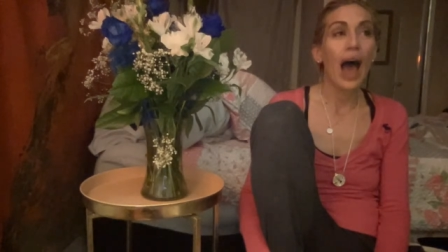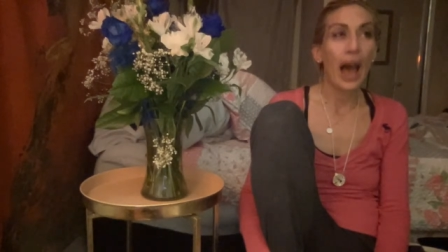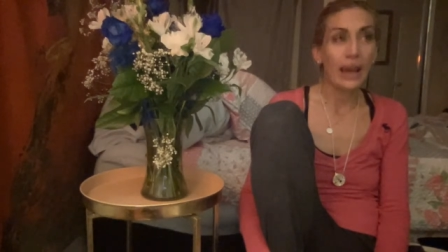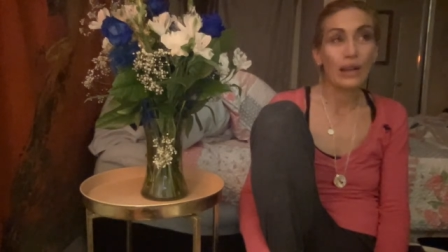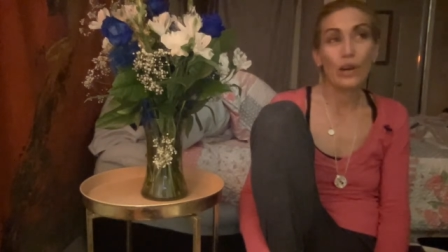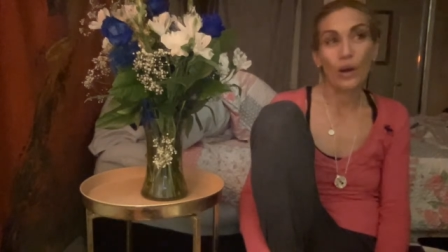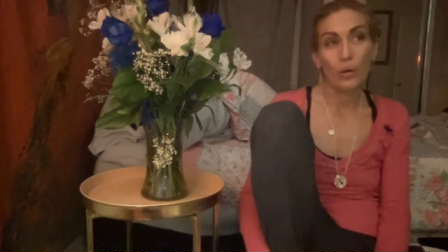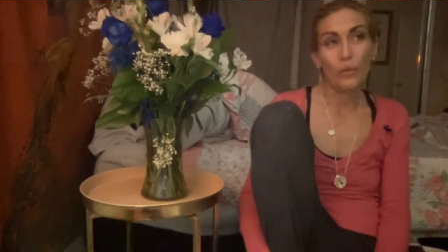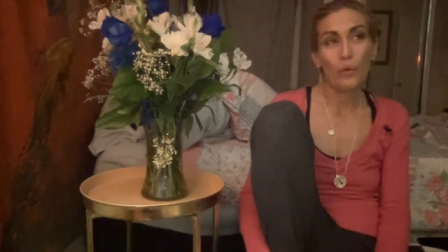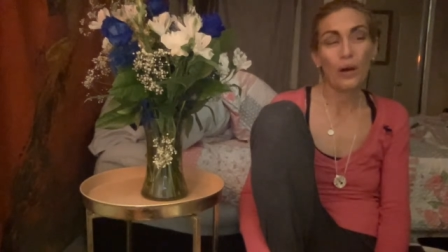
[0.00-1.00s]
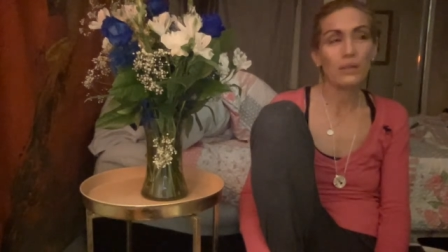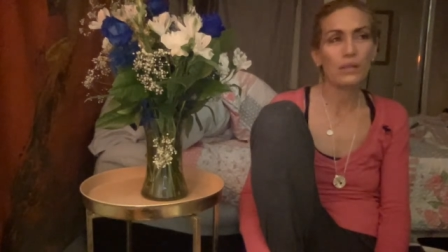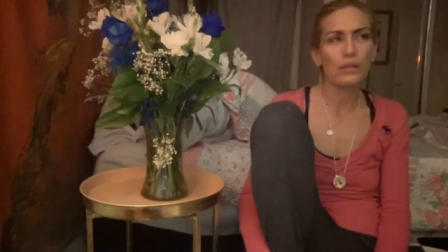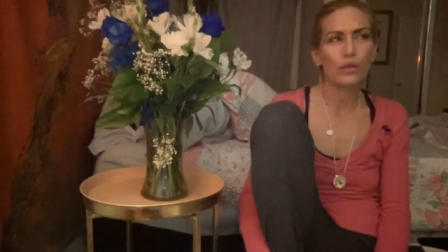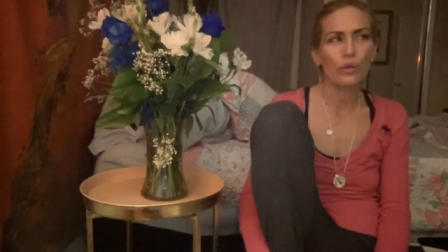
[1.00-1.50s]
know
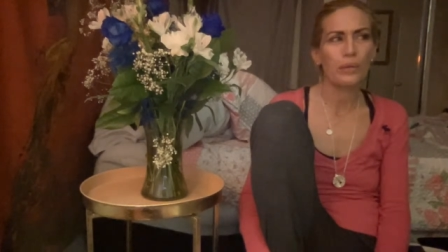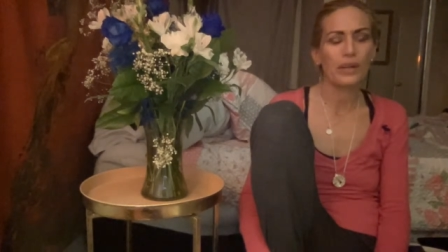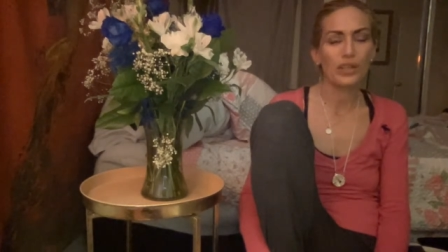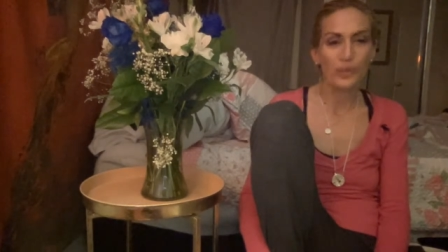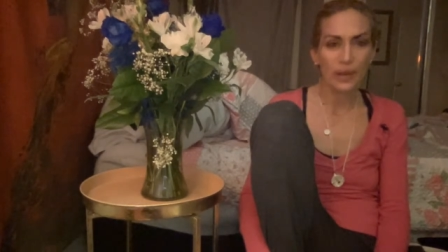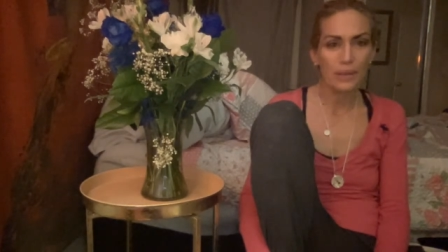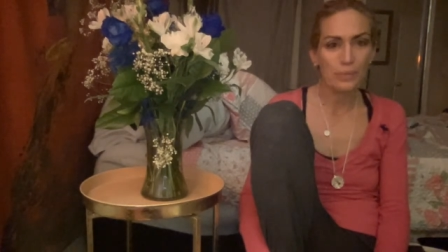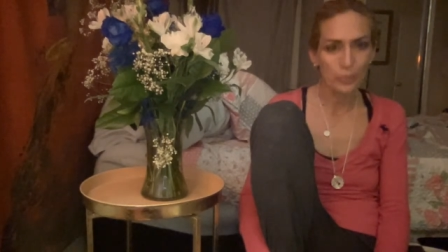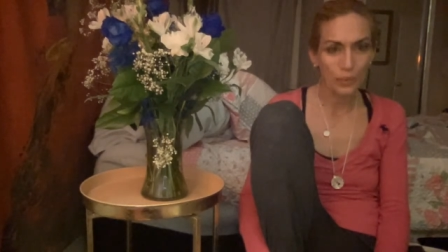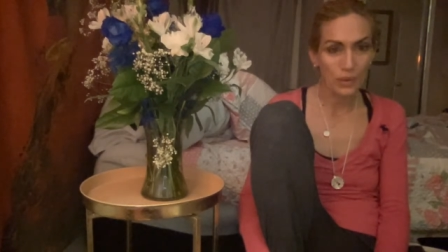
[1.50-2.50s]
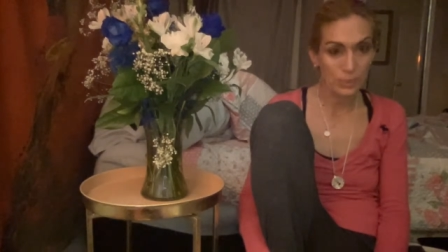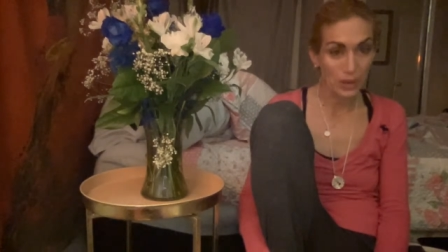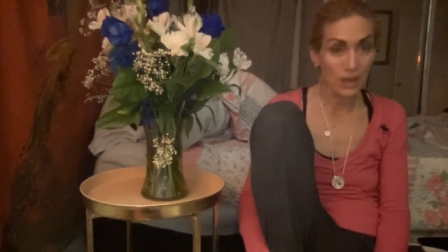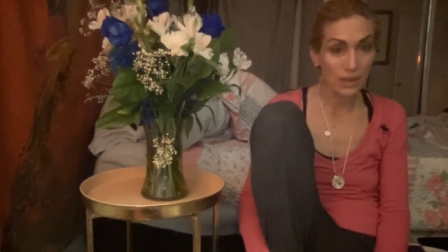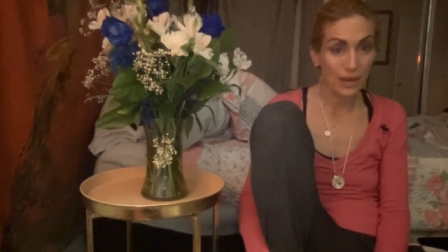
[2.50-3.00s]
so much of it was
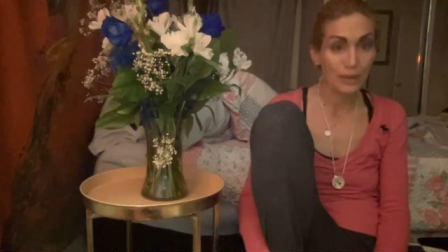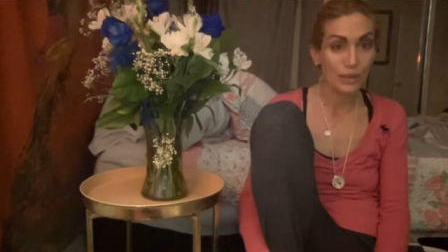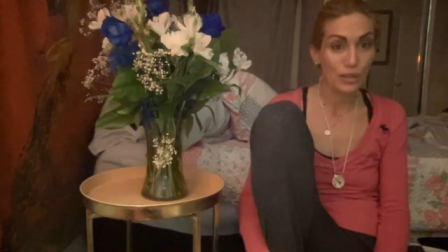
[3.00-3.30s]
because I was